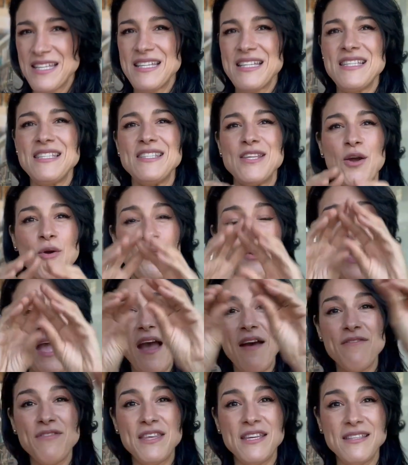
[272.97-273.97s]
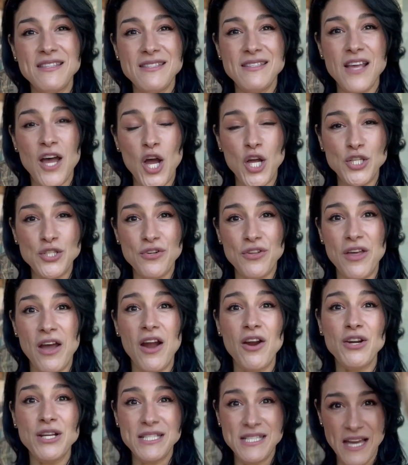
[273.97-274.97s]
So we have this under the
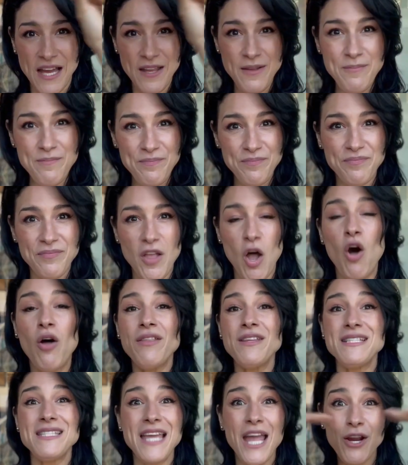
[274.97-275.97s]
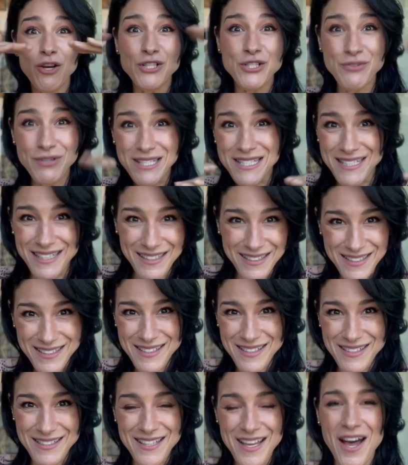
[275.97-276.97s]
archetype, all these
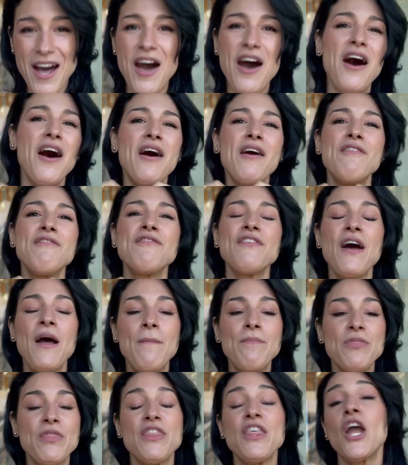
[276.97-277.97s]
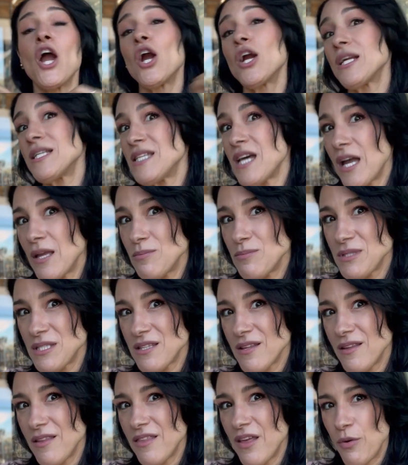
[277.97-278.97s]
characteristics of the archetypes
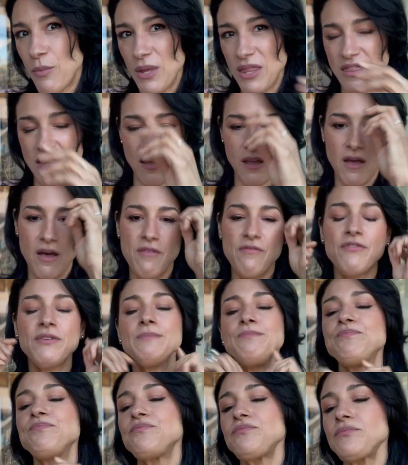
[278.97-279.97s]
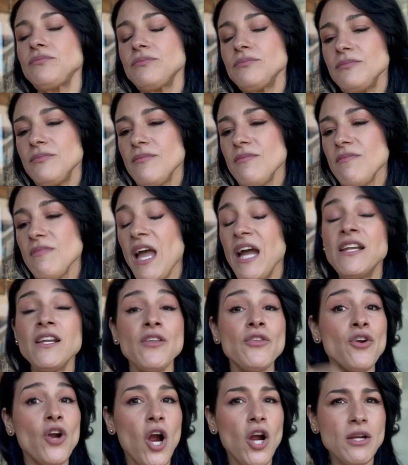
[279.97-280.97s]
that we think of.
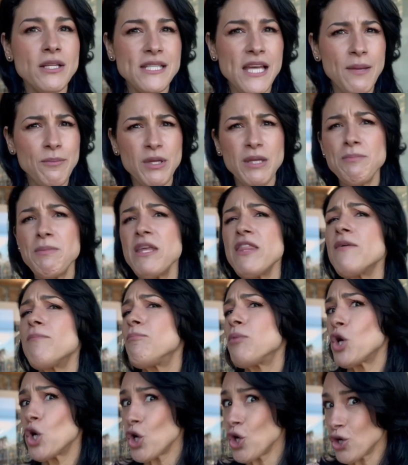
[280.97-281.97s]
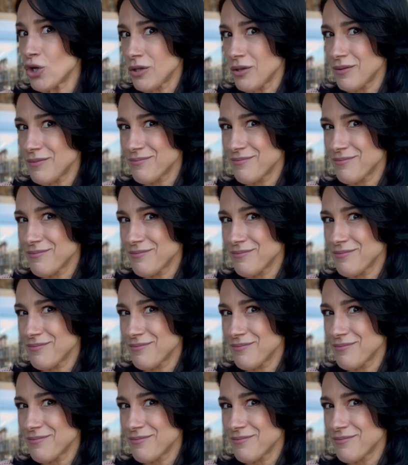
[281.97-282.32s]
Another archetype could be the pearl.